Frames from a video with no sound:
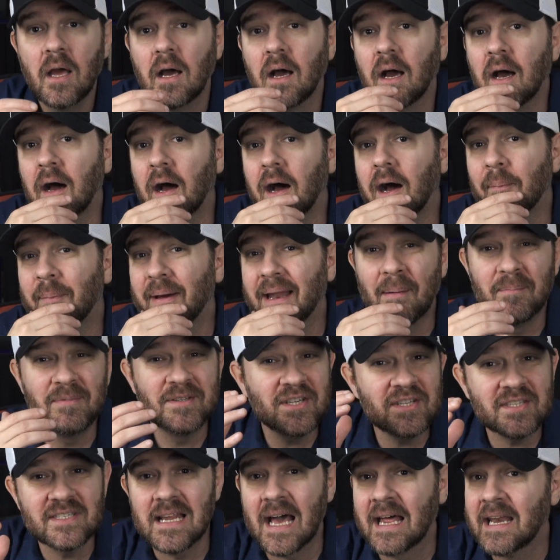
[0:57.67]
and I'm
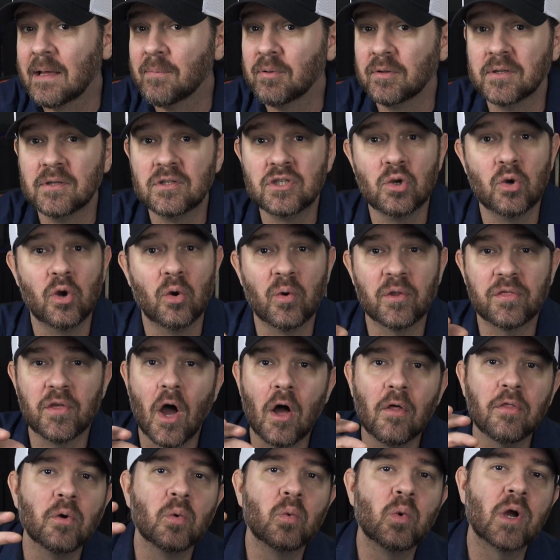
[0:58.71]
just not able to do it with
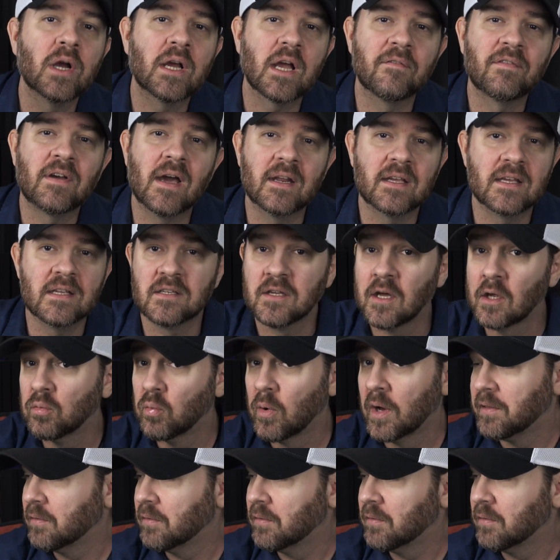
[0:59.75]
all the work I've got to get done,